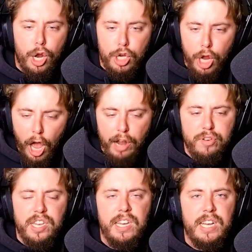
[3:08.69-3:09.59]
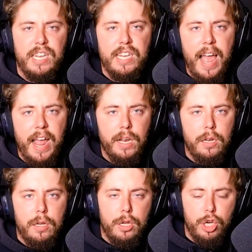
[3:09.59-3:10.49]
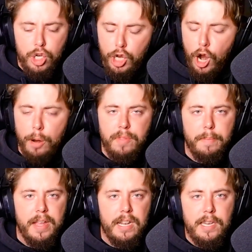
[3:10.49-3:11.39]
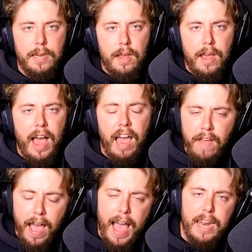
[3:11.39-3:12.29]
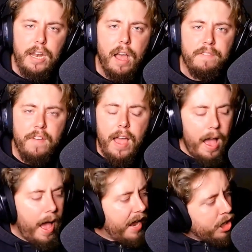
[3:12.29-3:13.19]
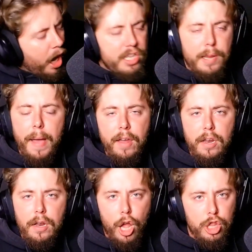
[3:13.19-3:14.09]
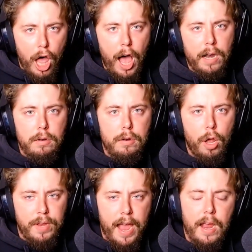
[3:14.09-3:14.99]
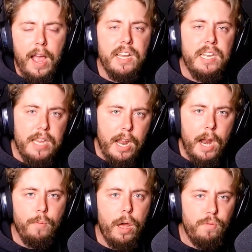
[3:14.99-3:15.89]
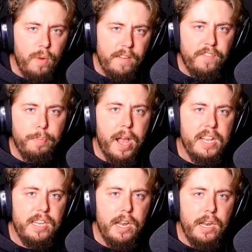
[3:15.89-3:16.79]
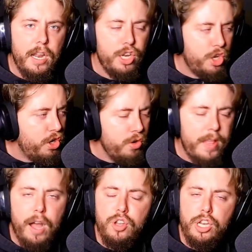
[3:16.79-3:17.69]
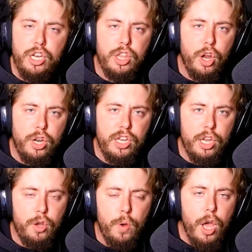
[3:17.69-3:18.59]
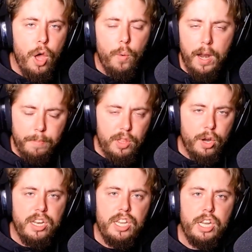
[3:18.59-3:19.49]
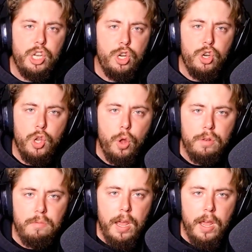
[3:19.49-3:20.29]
Congress needs to end. Term limits. I've had enough. I talked about it a lot. Okay, I said I want to run for president in 2032 when I'm 36 years old.